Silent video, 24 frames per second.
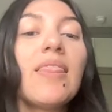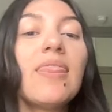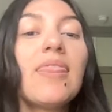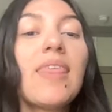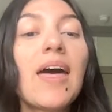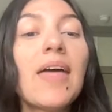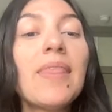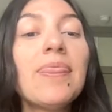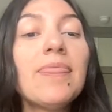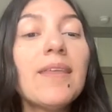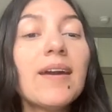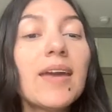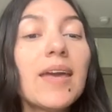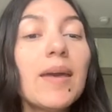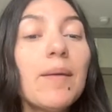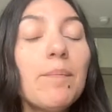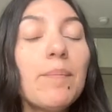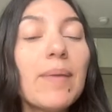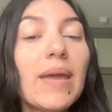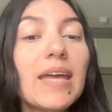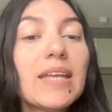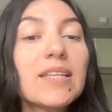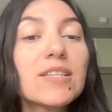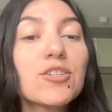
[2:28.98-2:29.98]
Then the
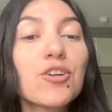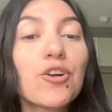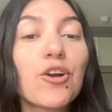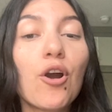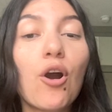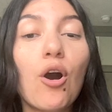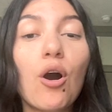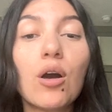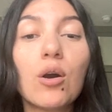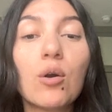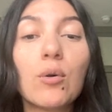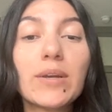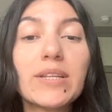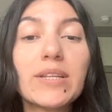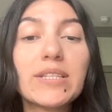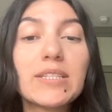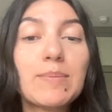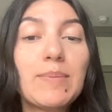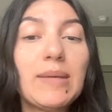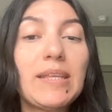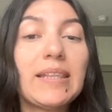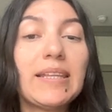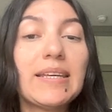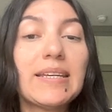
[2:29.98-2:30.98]
campaigns are all going
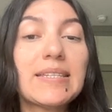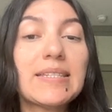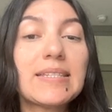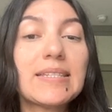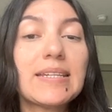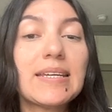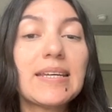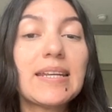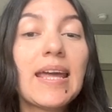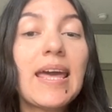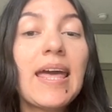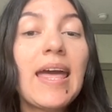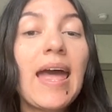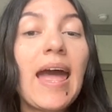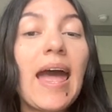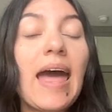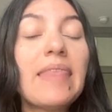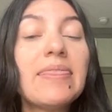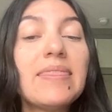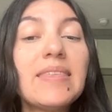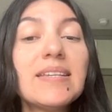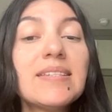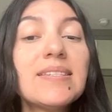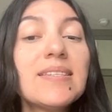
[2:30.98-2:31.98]
to be listed.
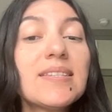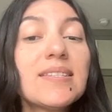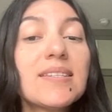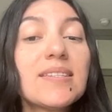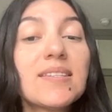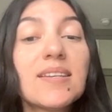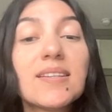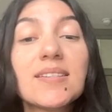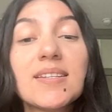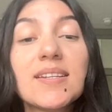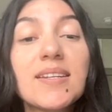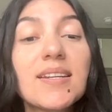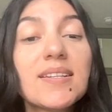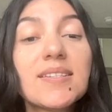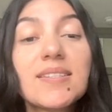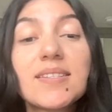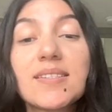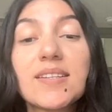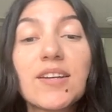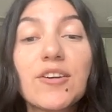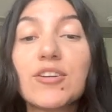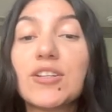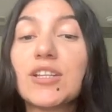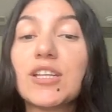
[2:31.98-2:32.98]
And this doesn't
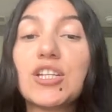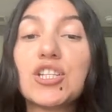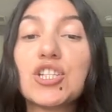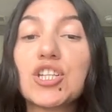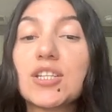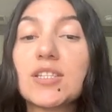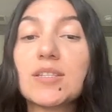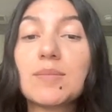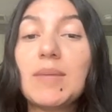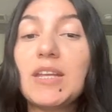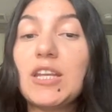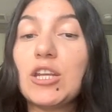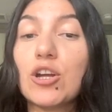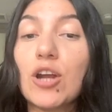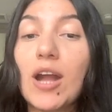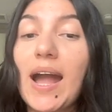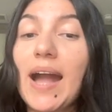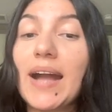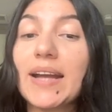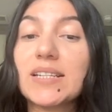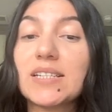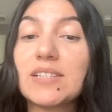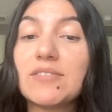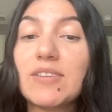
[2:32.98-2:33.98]
necessarily just mean your
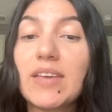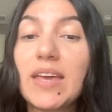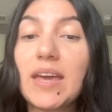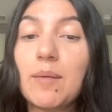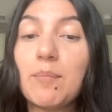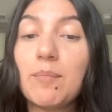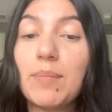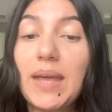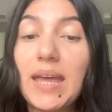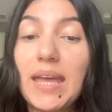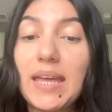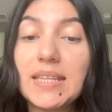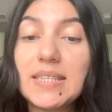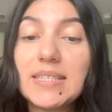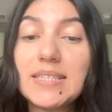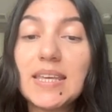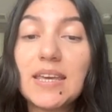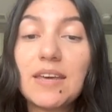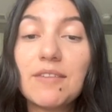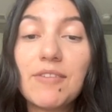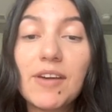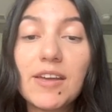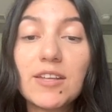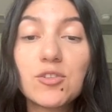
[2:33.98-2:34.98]
active campaigns.
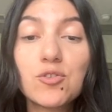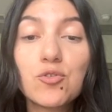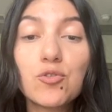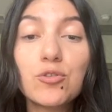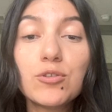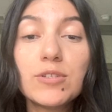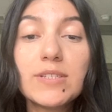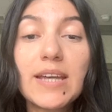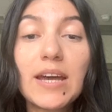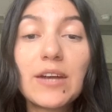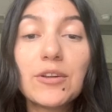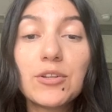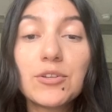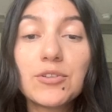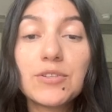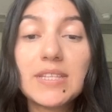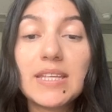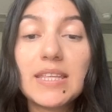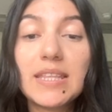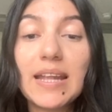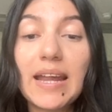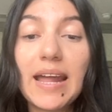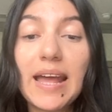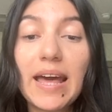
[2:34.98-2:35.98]
If I scroll down, you'll
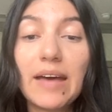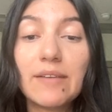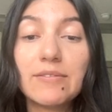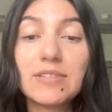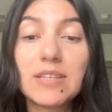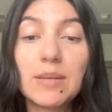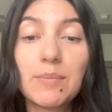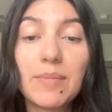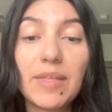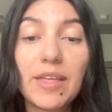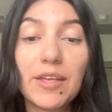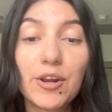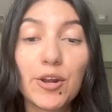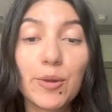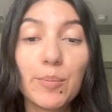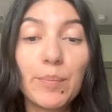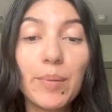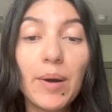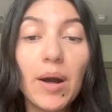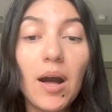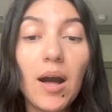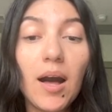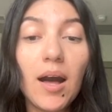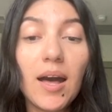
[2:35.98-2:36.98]
see that I have some that are
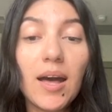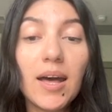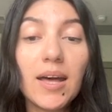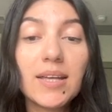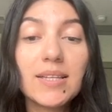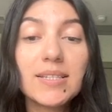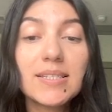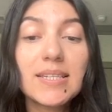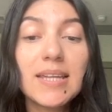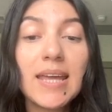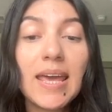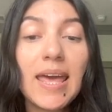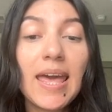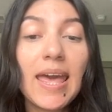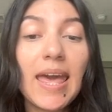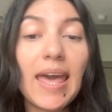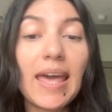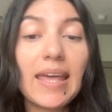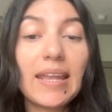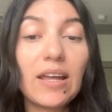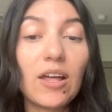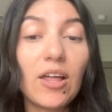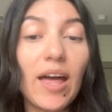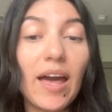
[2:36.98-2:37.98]
paused,
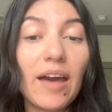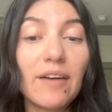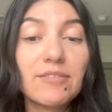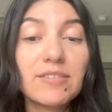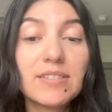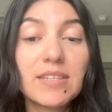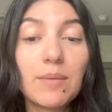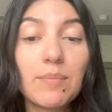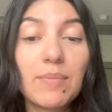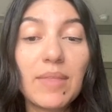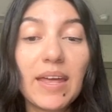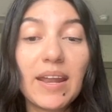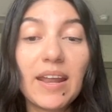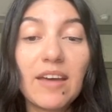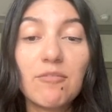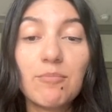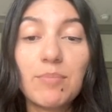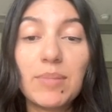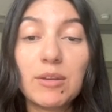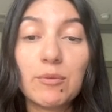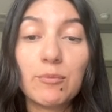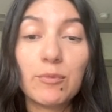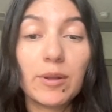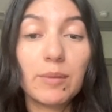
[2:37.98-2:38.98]
and I'll have some that
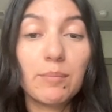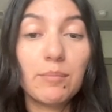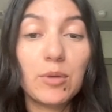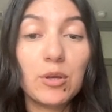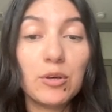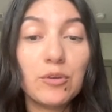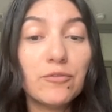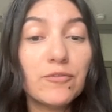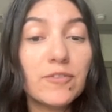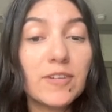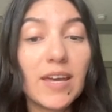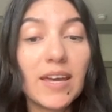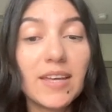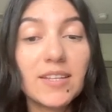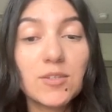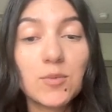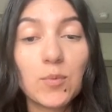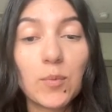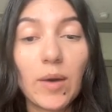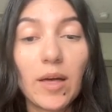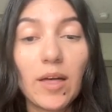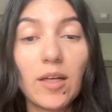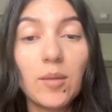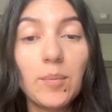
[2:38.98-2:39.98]
have been removed as
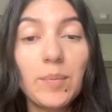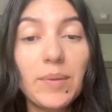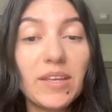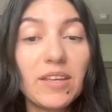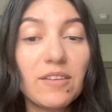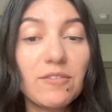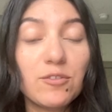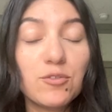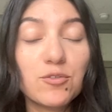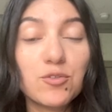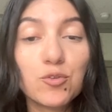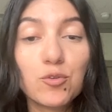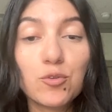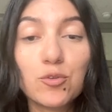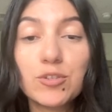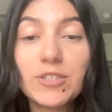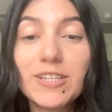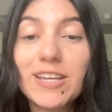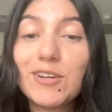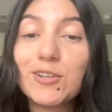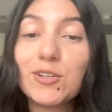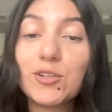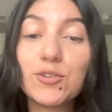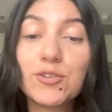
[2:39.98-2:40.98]
well. But if you scroll
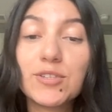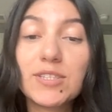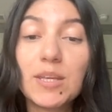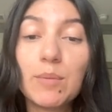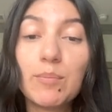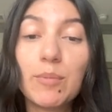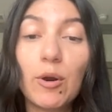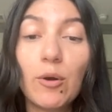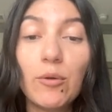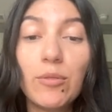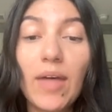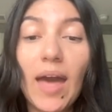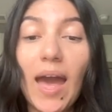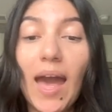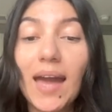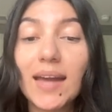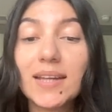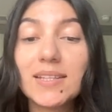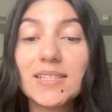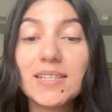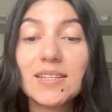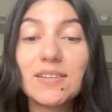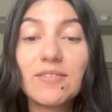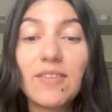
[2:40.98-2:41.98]
down, you'll see both
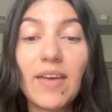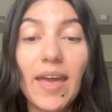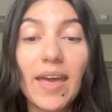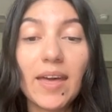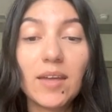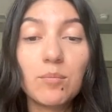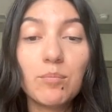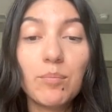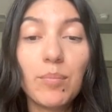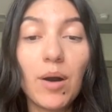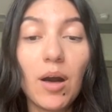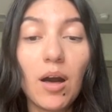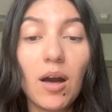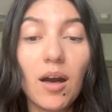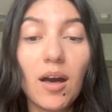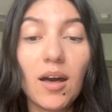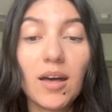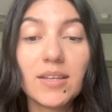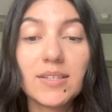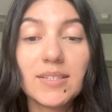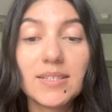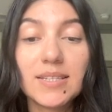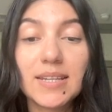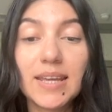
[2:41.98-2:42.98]
active and
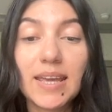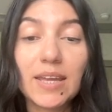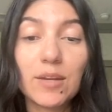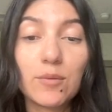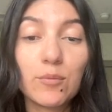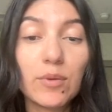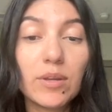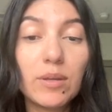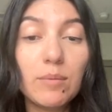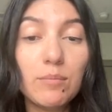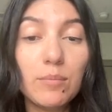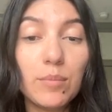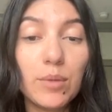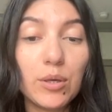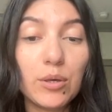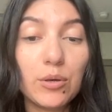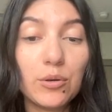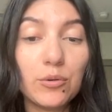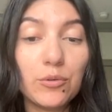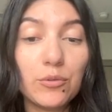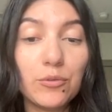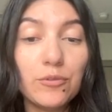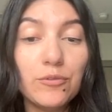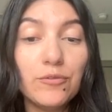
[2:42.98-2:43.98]
paused and
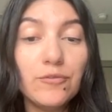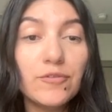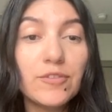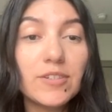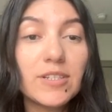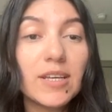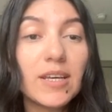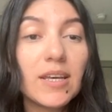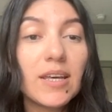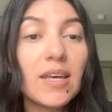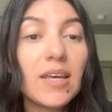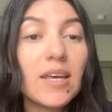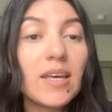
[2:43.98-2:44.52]
removed.